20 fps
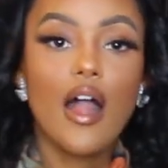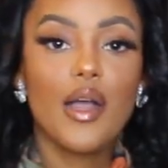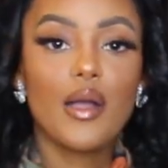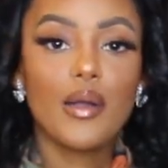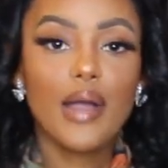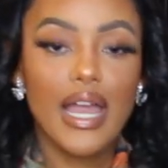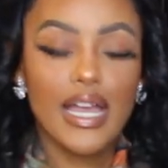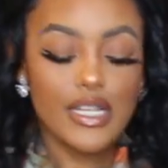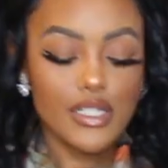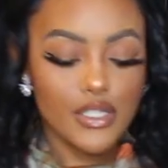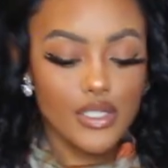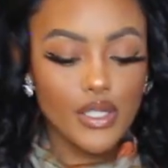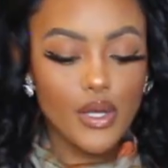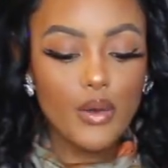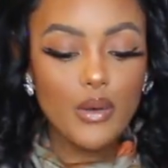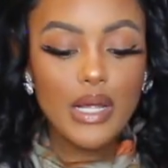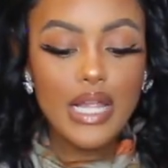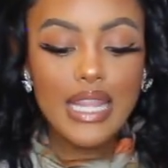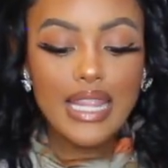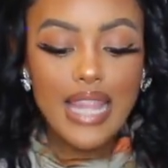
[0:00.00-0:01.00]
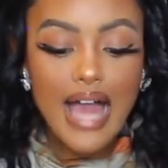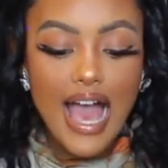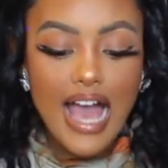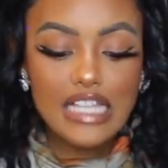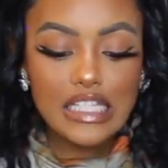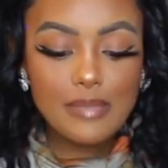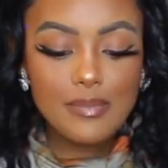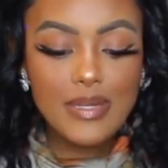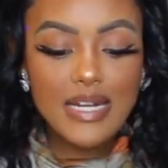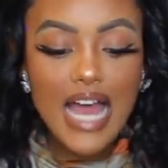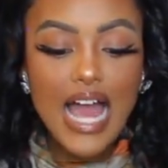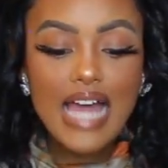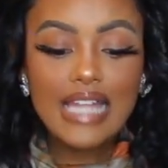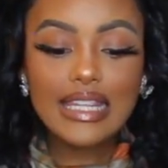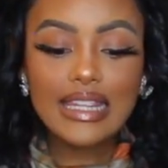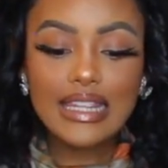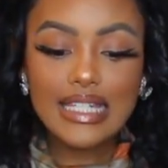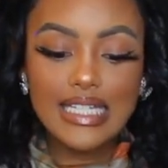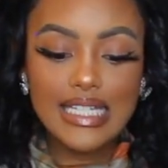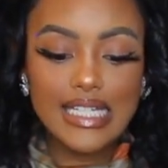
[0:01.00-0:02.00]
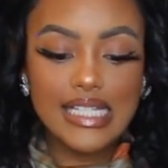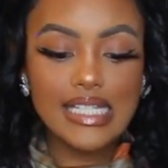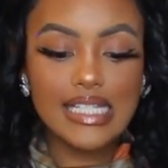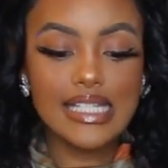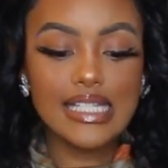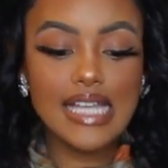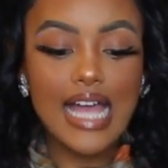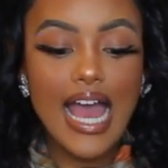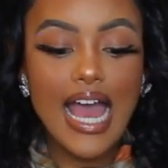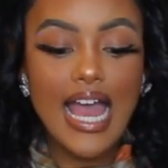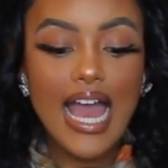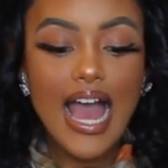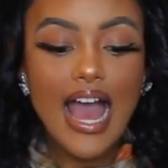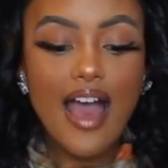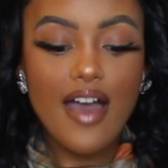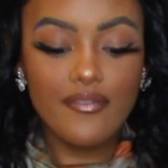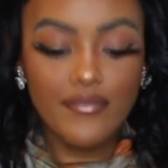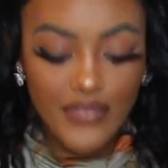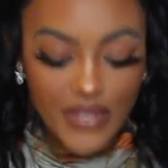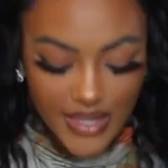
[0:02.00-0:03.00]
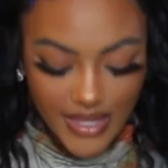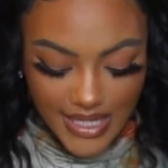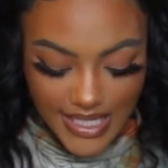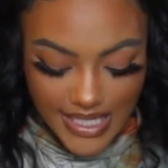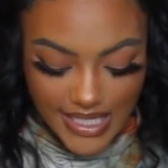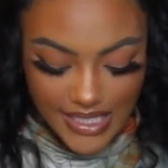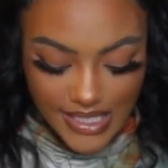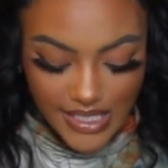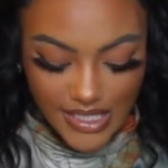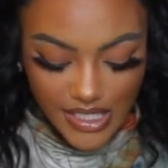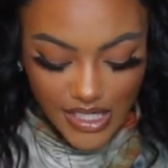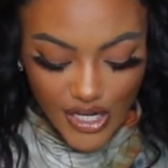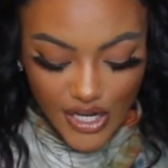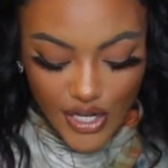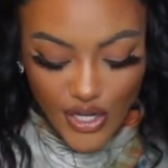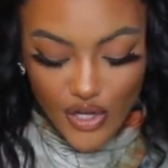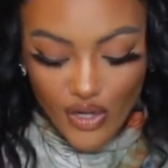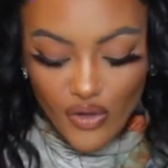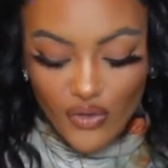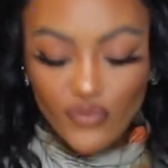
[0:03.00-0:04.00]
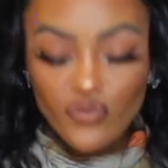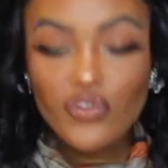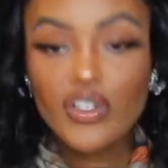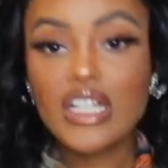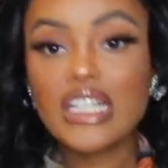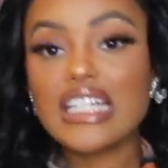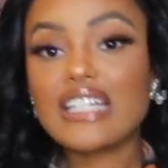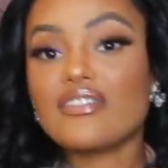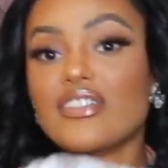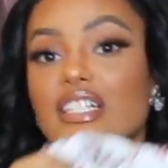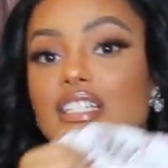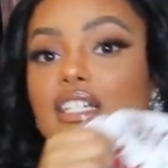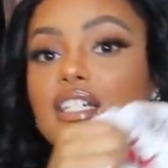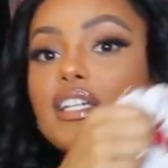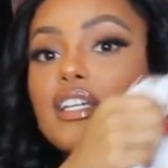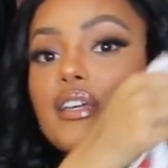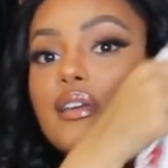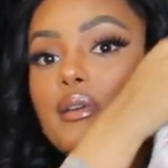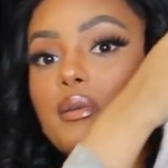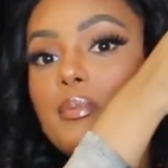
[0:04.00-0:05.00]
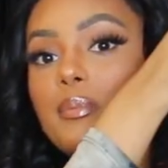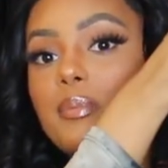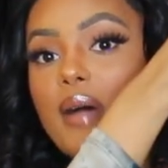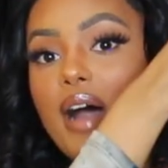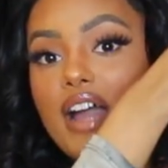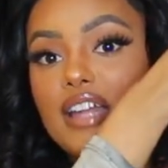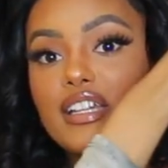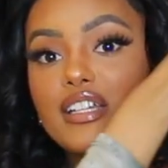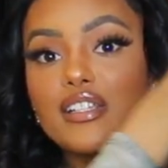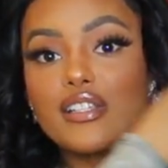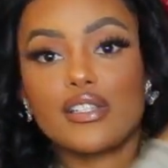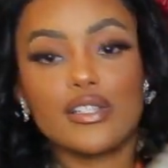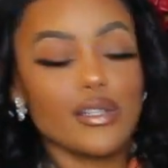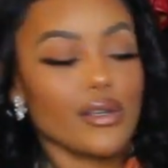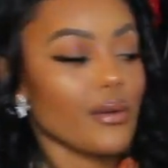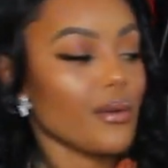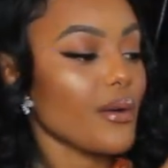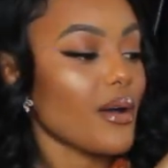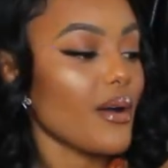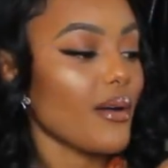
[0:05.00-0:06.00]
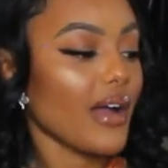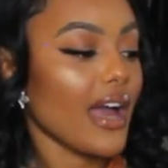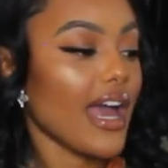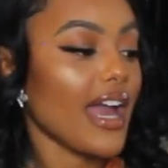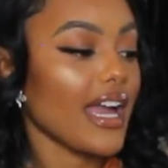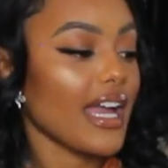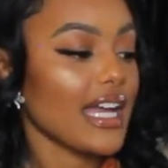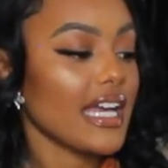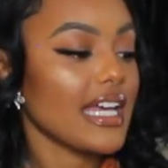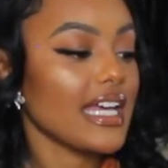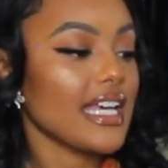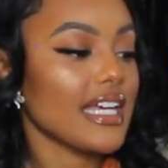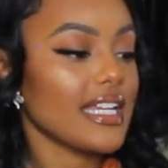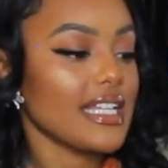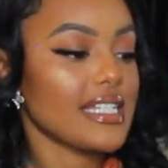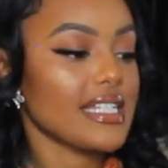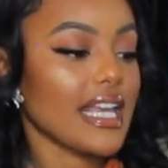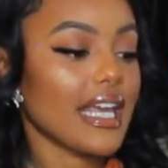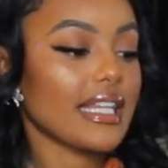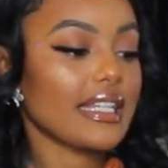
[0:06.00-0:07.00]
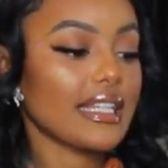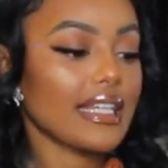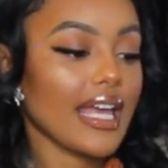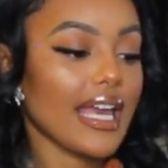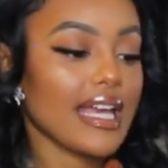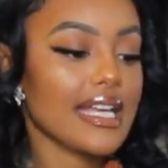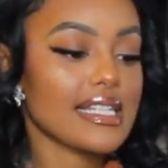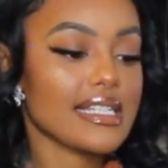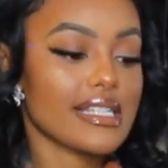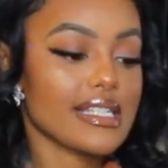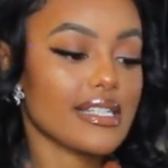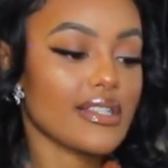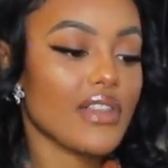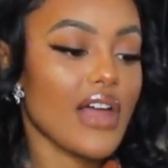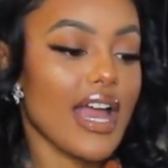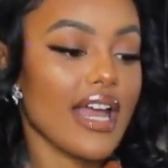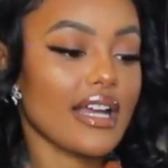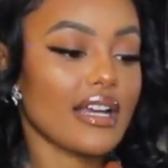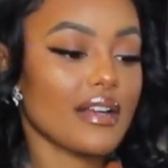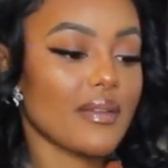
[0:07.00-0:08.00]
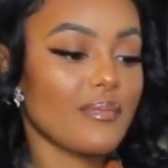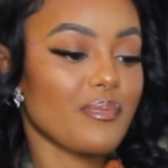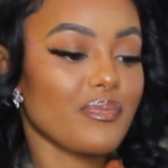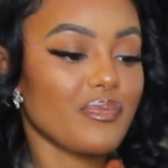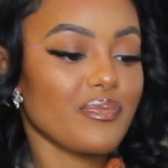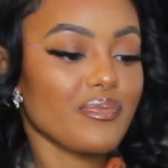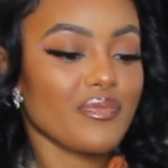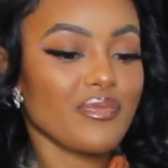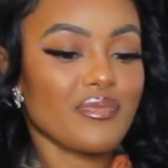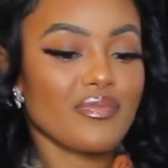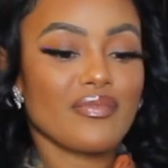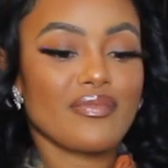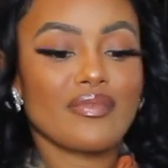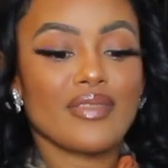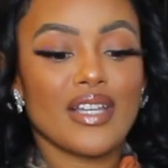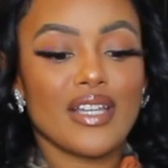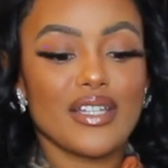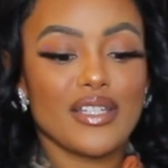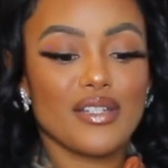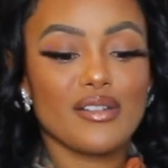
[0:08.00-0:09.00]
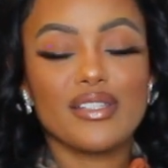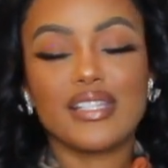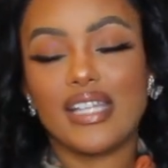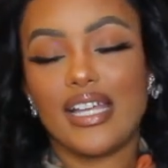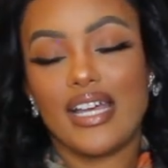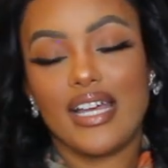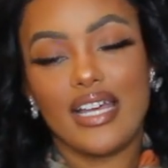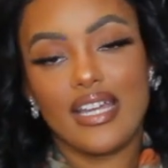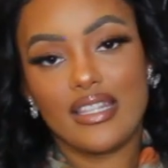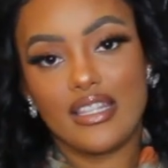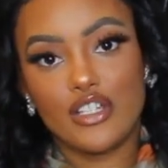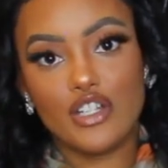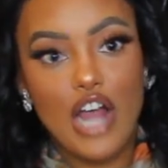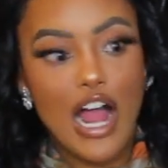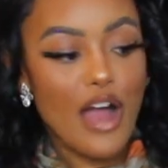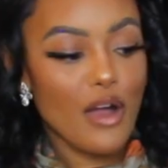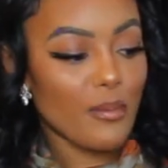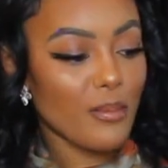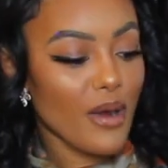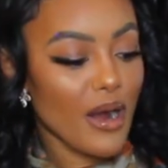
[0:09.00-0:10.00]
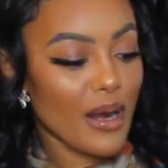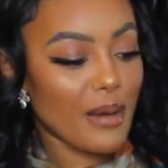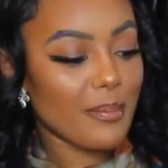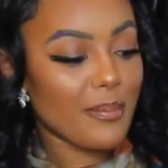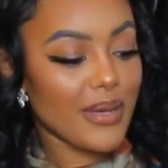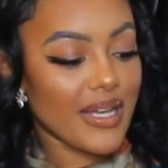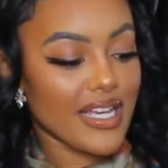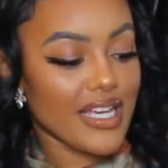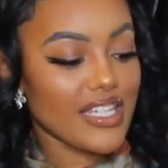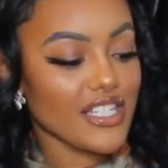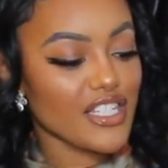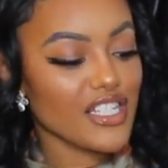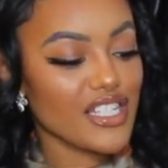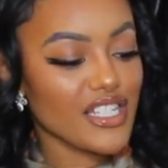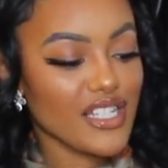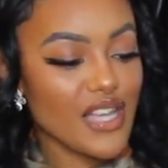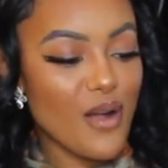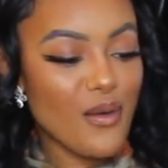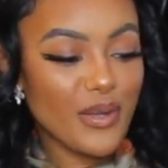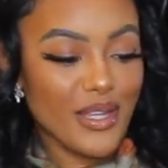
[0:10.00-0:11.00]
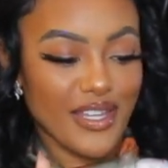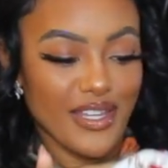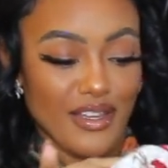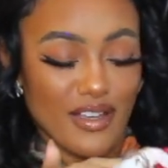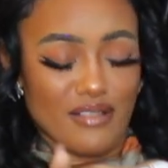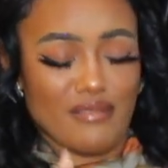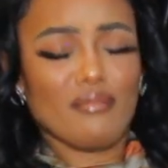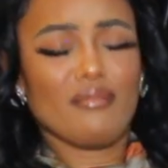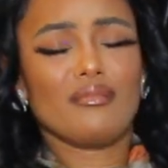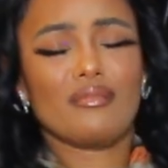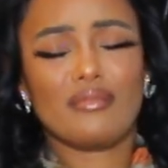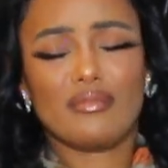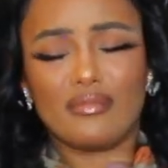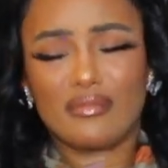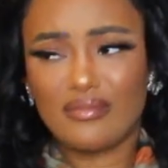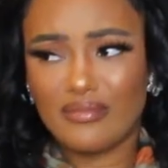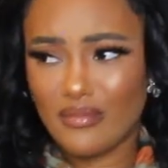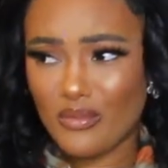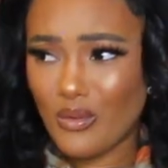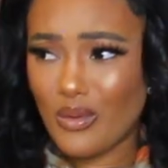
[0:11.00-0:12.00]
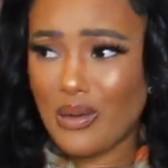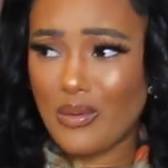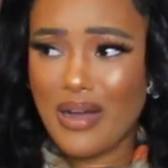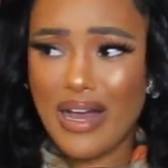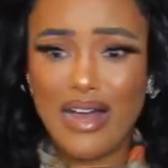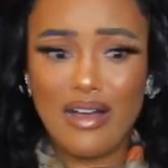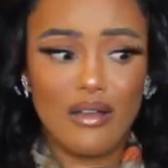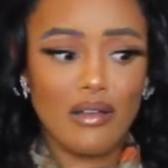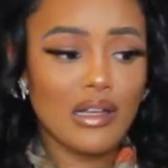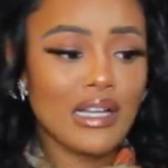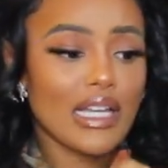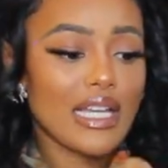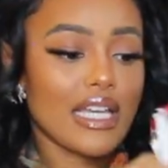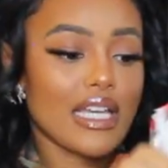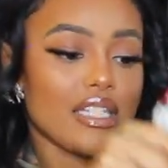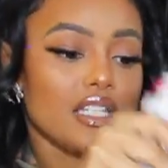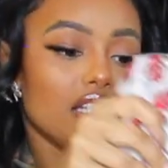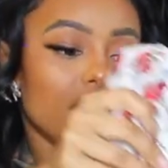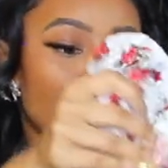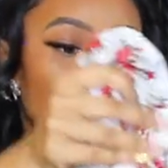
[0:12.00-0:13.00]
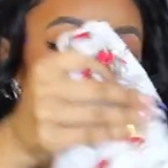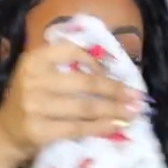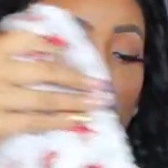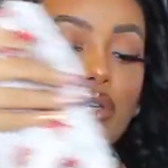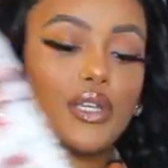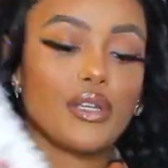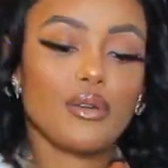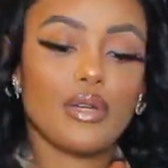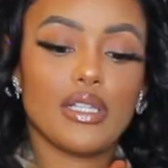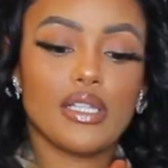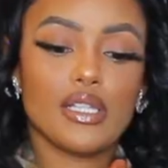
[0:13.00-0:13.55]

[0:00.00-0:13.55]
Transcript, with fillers: Okay, so last but not least, I have this really, really cute bodysuit, okay? It is a lace, like, you'll see it in the try on part, but it's just so cute wow. It's just so cute.